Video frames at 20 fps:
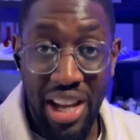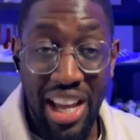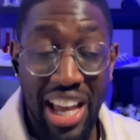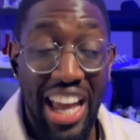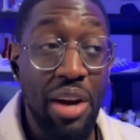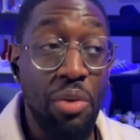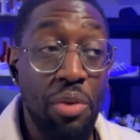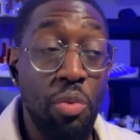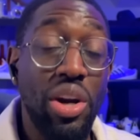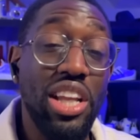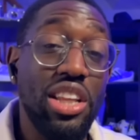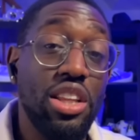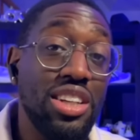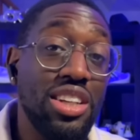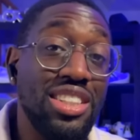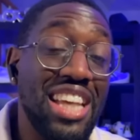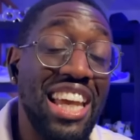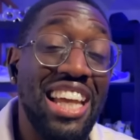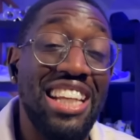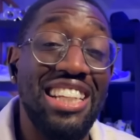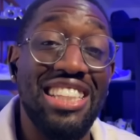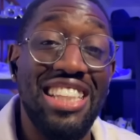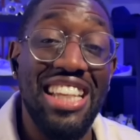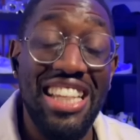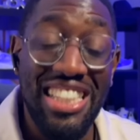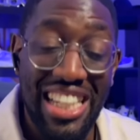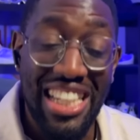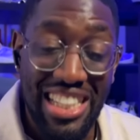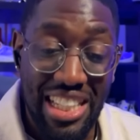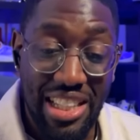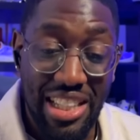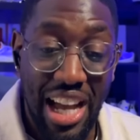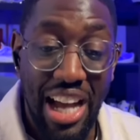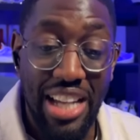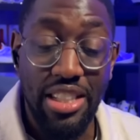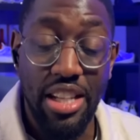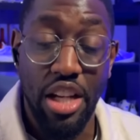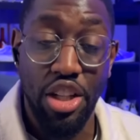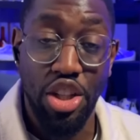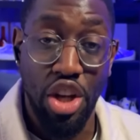It can desensitize
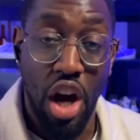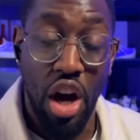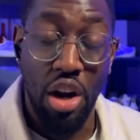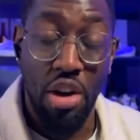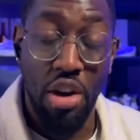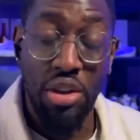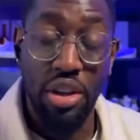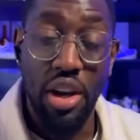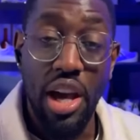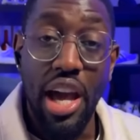that child.